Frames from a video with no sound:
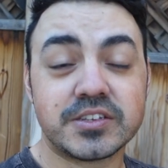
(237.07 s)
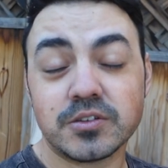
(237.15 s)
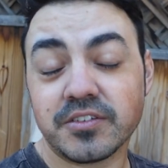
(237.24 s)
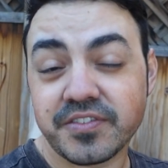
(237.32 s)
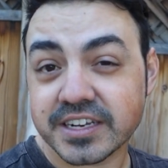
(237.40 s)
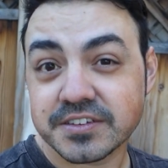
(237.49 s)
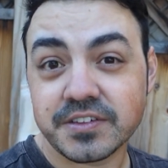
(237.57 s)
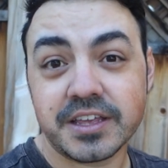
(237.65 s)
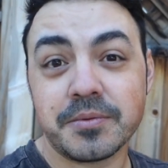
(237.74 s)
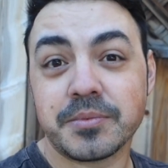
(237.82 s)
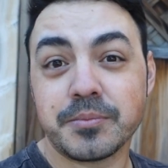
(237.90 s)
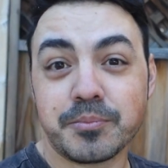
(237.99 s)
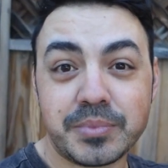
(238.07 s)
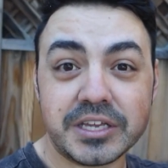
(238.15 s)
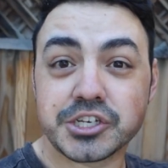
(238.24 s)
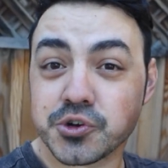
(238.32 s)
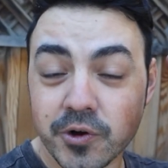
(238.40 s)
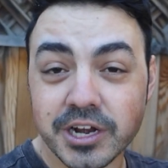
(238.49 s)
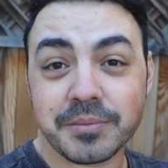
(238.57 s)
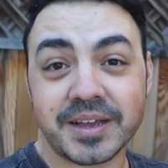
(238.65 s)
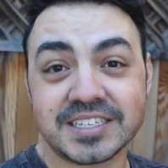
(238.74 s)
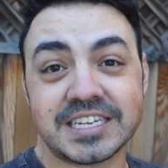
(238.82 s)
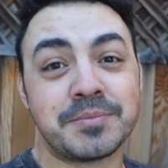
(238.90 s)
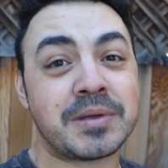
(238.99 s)
This will effectively be shortening
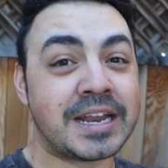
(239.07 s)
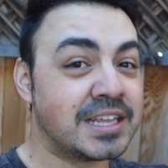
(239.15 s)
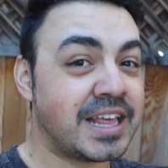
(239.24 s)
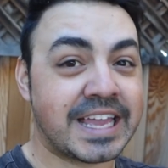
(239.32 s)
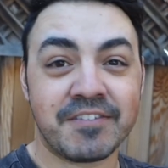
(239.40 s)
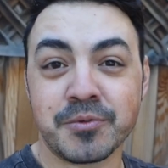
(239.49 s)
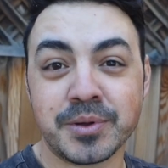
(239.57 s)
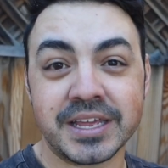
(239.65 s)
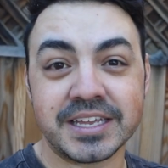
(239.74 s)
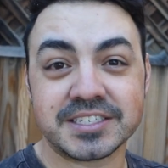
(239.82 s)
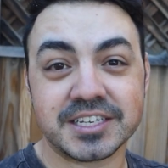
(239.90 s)
my stem, kind of like everybody